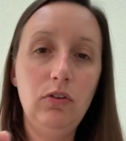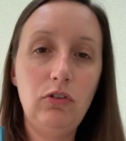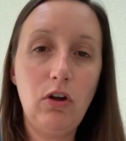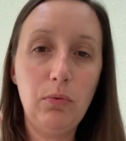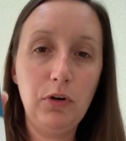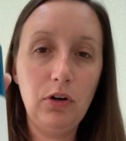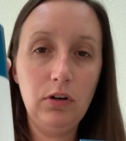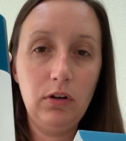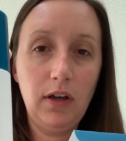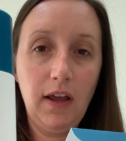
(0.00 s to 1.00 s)
toner
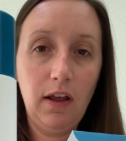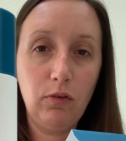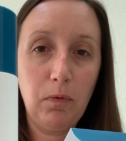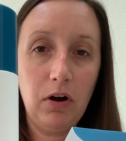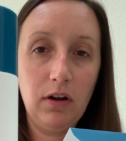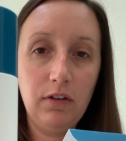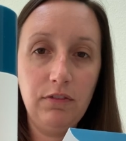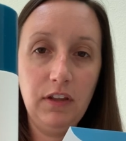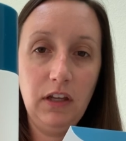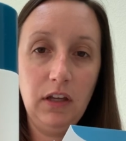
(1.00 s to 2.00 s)
as part of
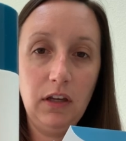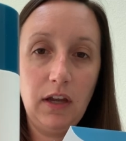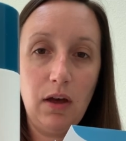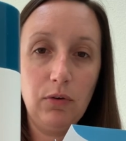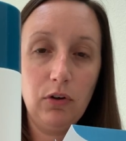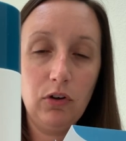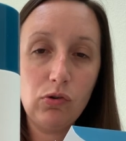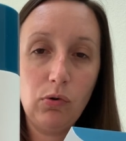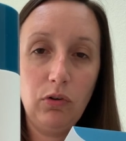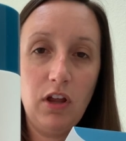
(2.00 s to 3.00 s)
the Counter
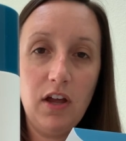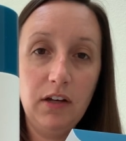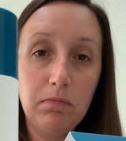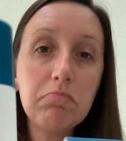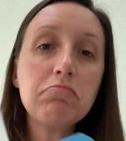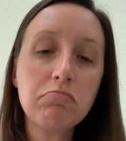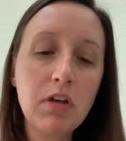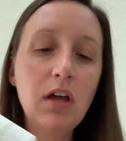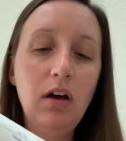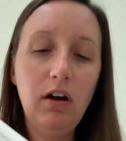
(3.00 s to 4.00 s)
Control line.
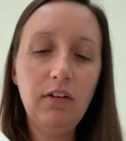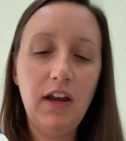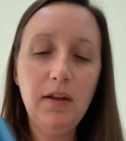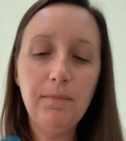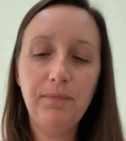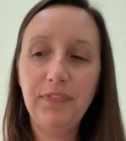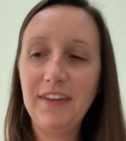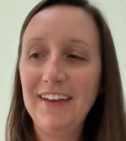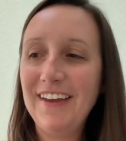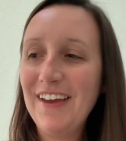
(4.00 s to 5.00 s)
All right,
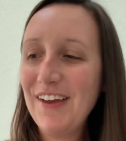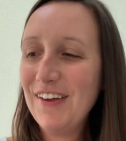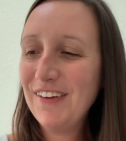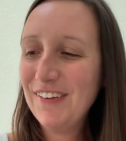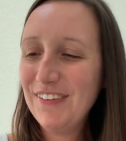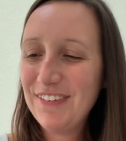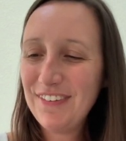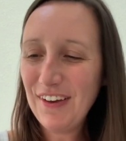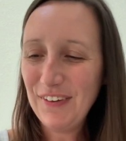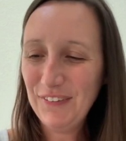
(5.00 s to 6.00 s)

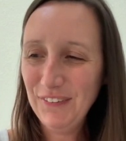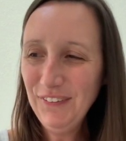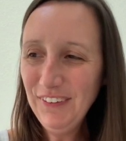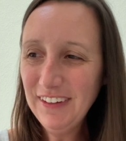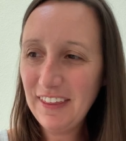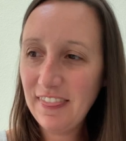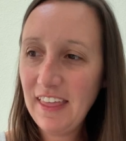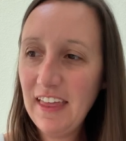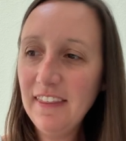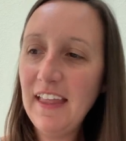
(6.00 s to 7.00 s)
so
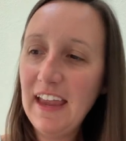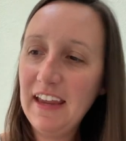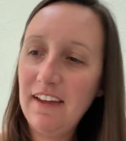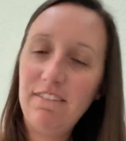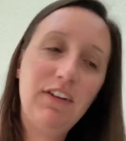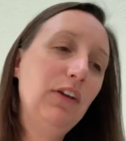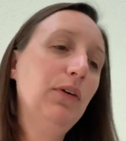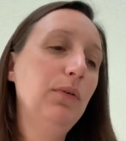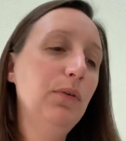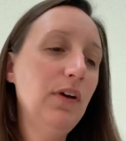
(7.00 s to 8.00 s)
then they give
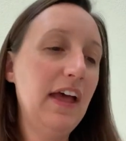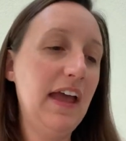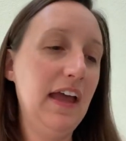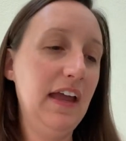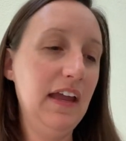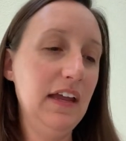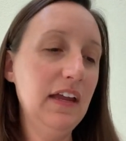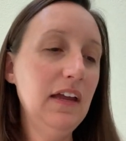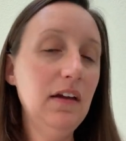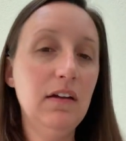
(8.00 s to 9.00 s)
you
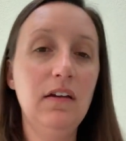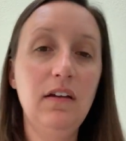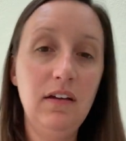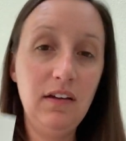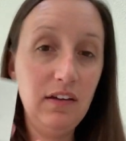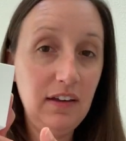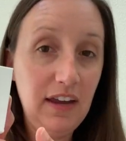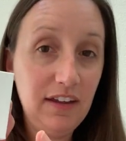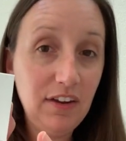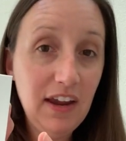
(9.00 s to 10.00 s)
a
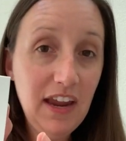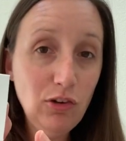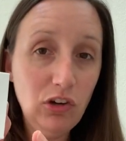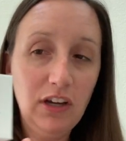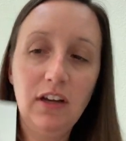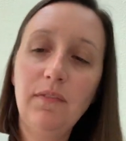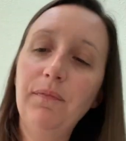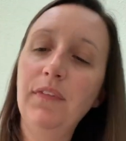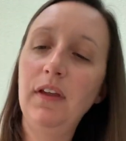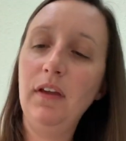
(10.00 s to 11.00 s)
anti-aging.
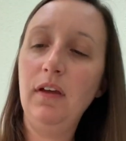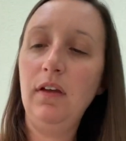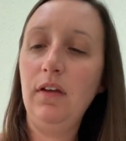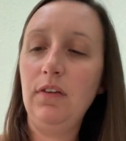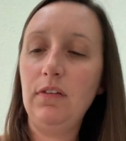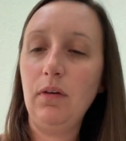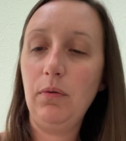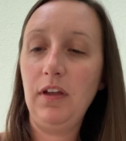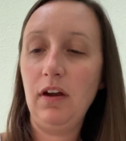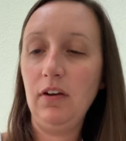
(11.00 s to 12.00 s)
So
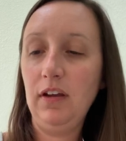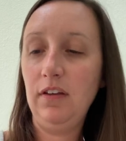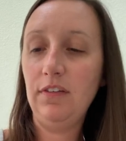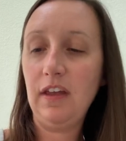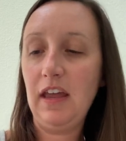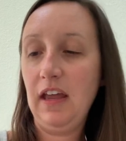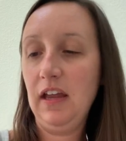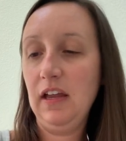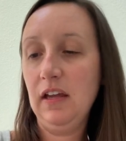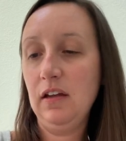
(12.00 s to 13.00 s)
there is
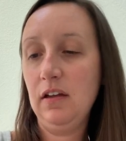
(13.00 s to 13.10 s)
a